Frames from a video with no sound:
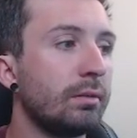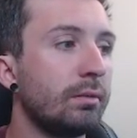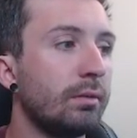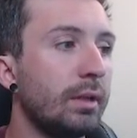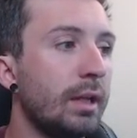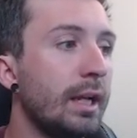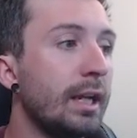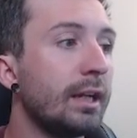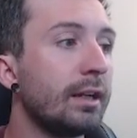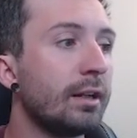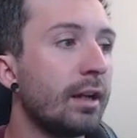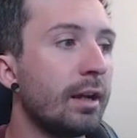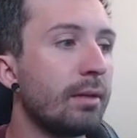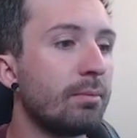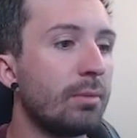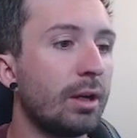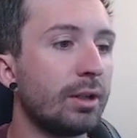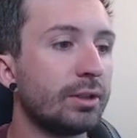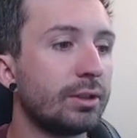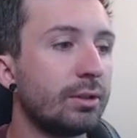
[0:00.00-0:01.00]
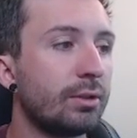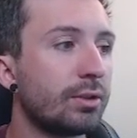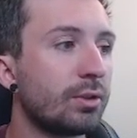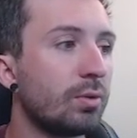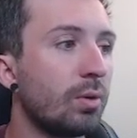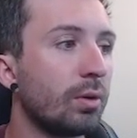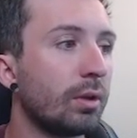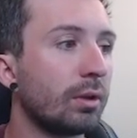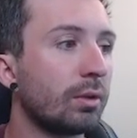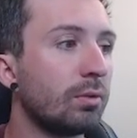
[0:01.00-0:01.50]
Ignite monsters,
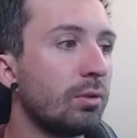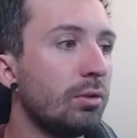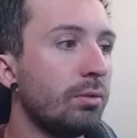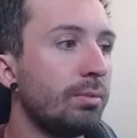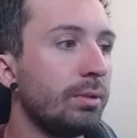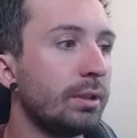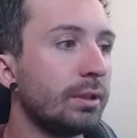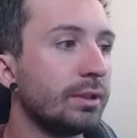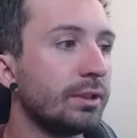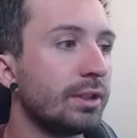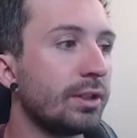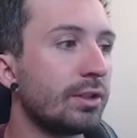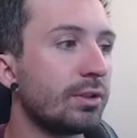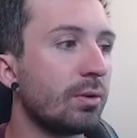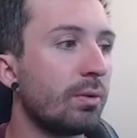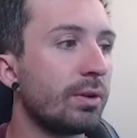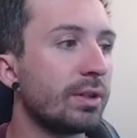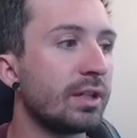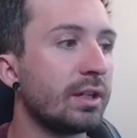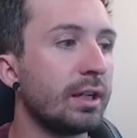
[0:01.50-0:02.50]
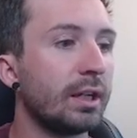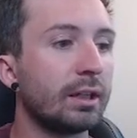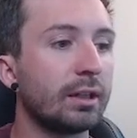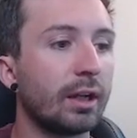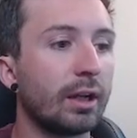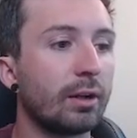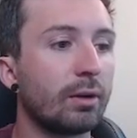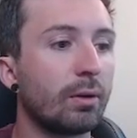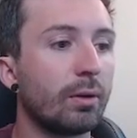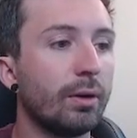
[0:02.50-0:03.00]
quote unquote, because this is always an
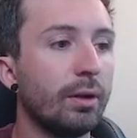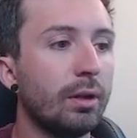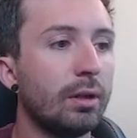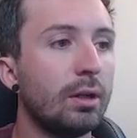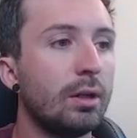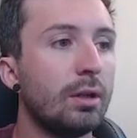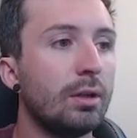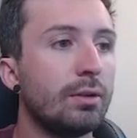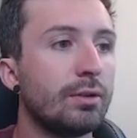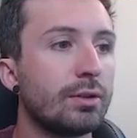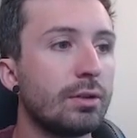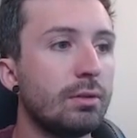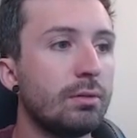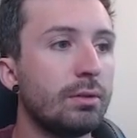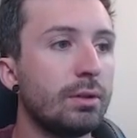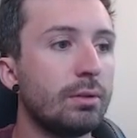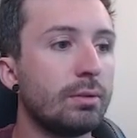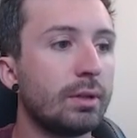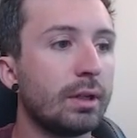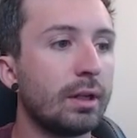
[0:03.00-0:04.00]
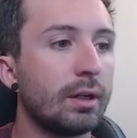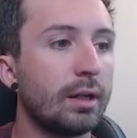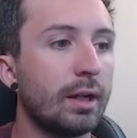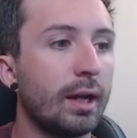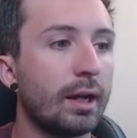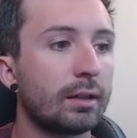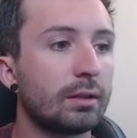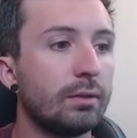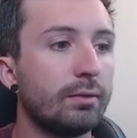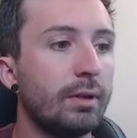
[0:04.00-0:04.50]
Ignite card. So you can
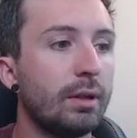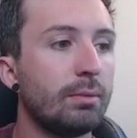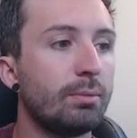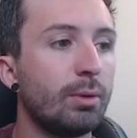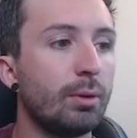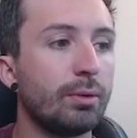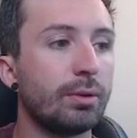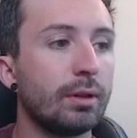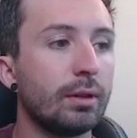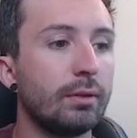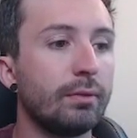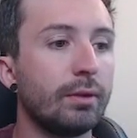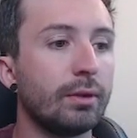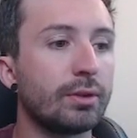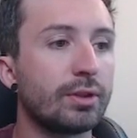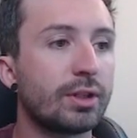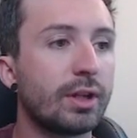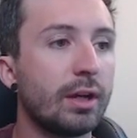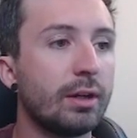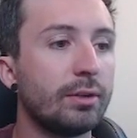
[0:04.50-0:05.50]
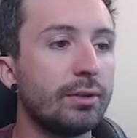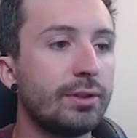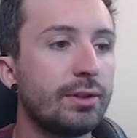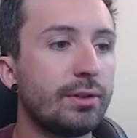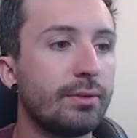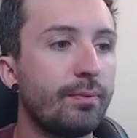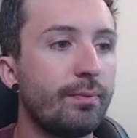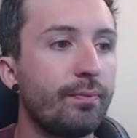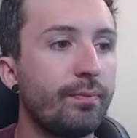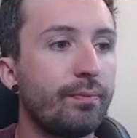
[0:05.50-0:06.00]
activate both of your
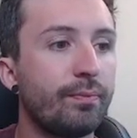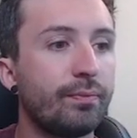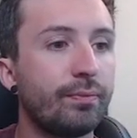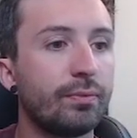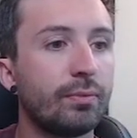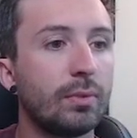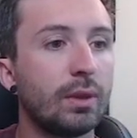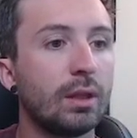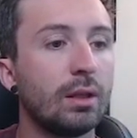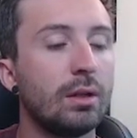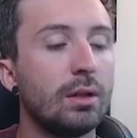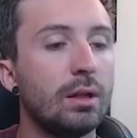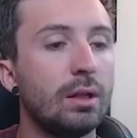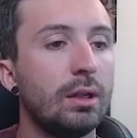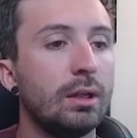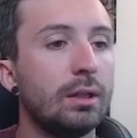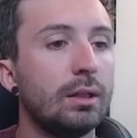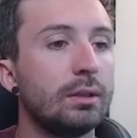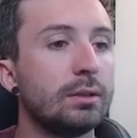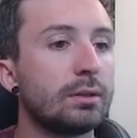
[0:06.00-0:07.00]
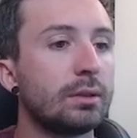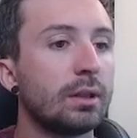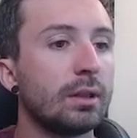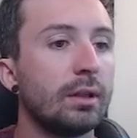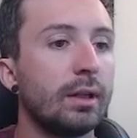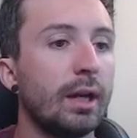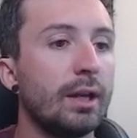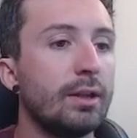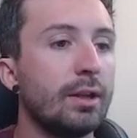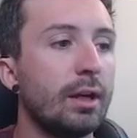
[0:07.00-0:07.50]
scales,
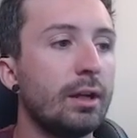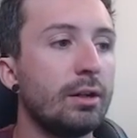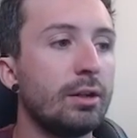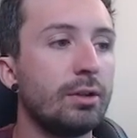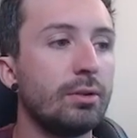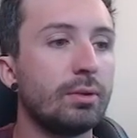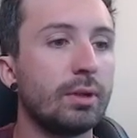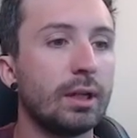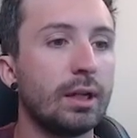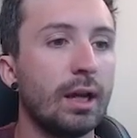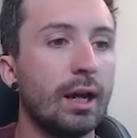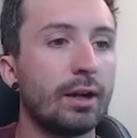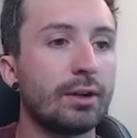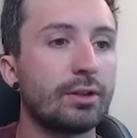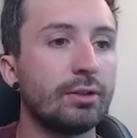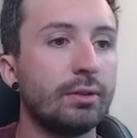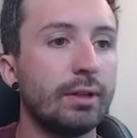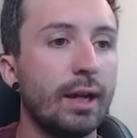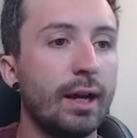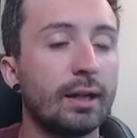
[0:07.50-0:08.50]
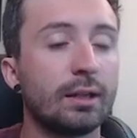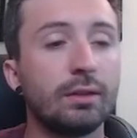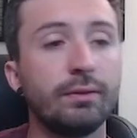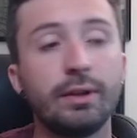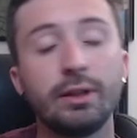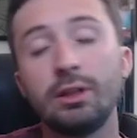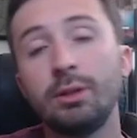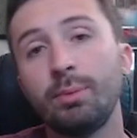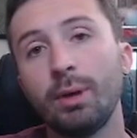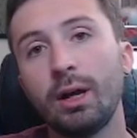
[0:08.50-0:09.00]
and then you can actually
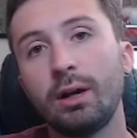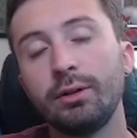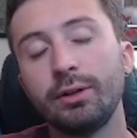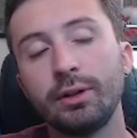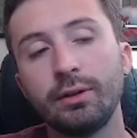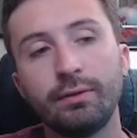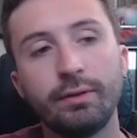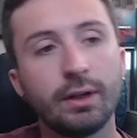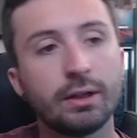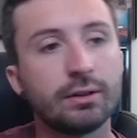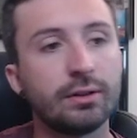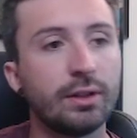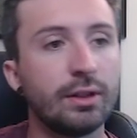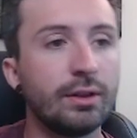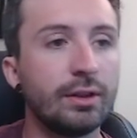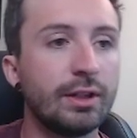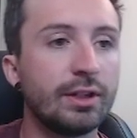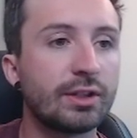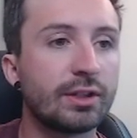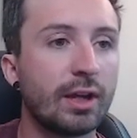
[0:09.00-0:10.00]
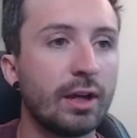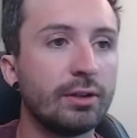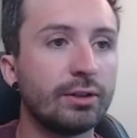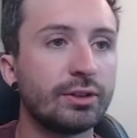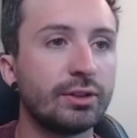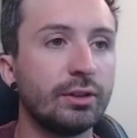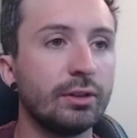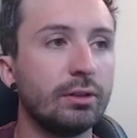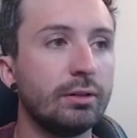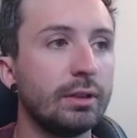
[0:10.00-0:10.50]
activate the Paladin effect in the scale
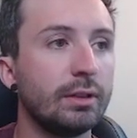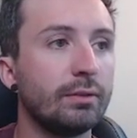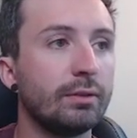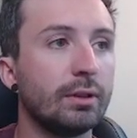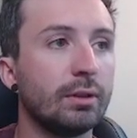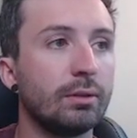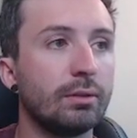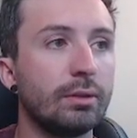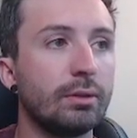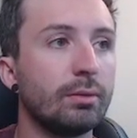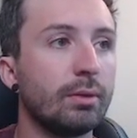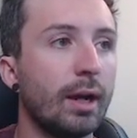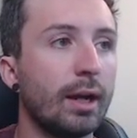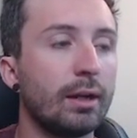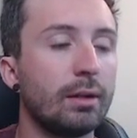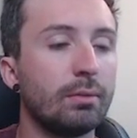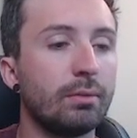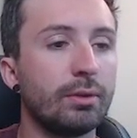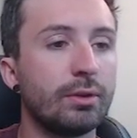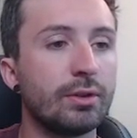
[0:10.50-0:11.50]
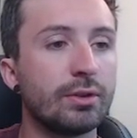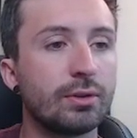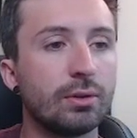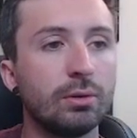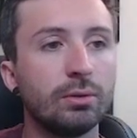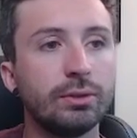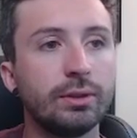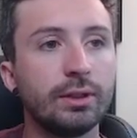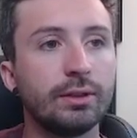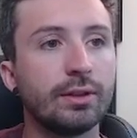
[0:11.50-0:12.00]
still, even though you added it with
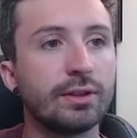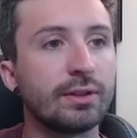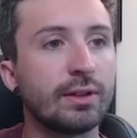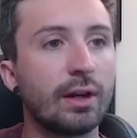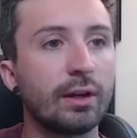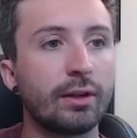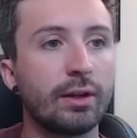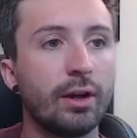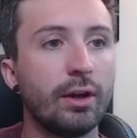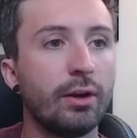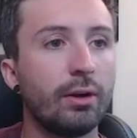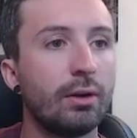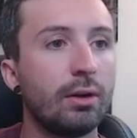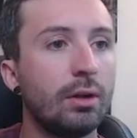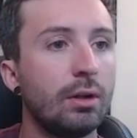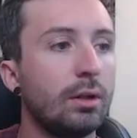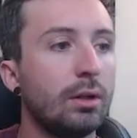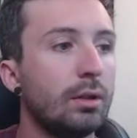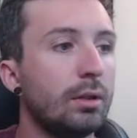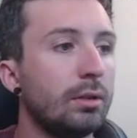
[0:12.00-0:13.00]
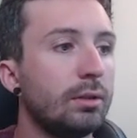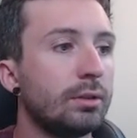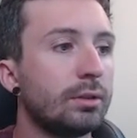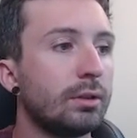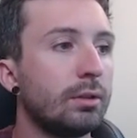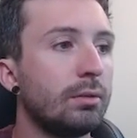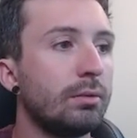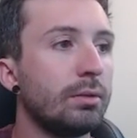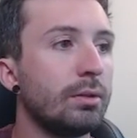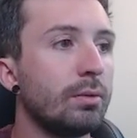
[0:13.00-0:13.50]
Isolde, it does not care.
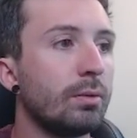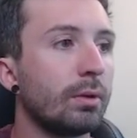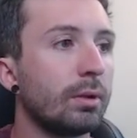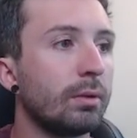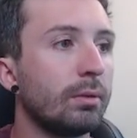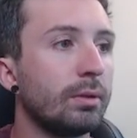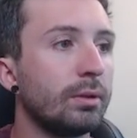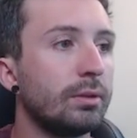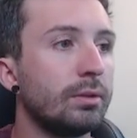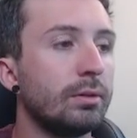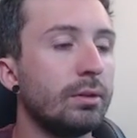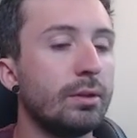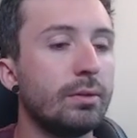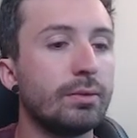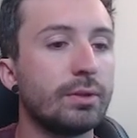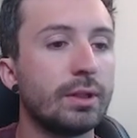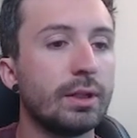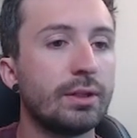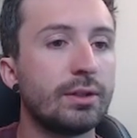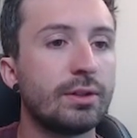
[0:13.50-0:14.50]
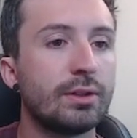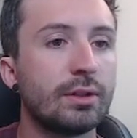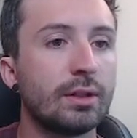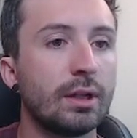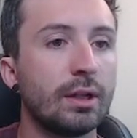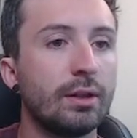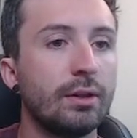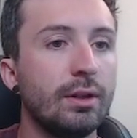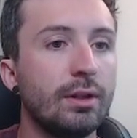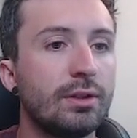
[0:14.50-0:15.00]
So you are going to use this,
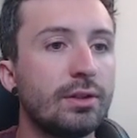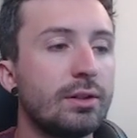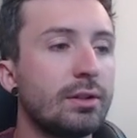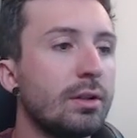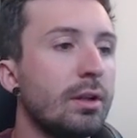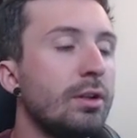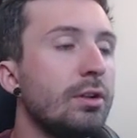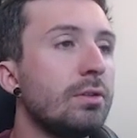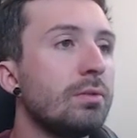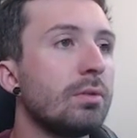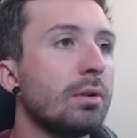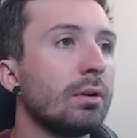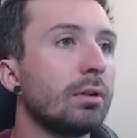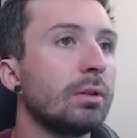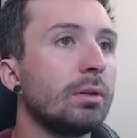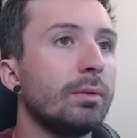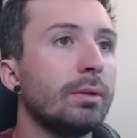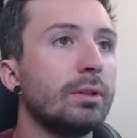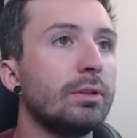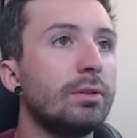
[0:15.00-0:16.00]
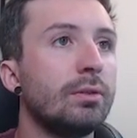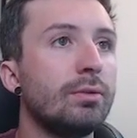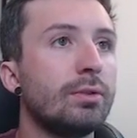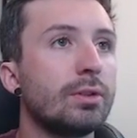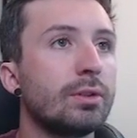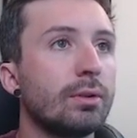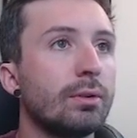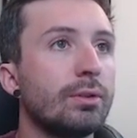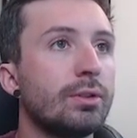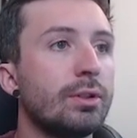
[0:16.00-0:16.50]
and you are going to
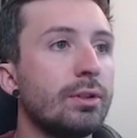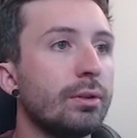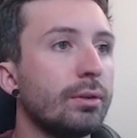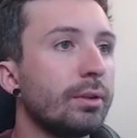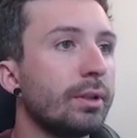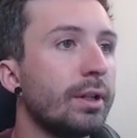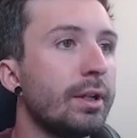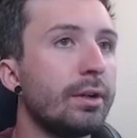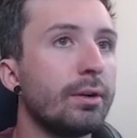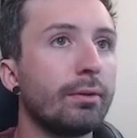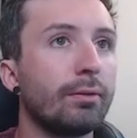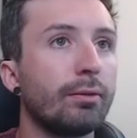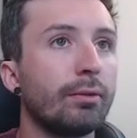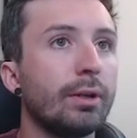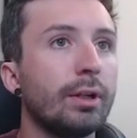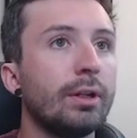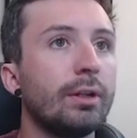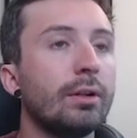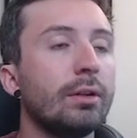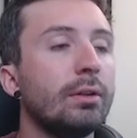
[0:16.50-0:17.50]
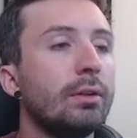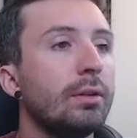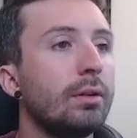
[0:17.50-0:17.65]
search your Gearfried.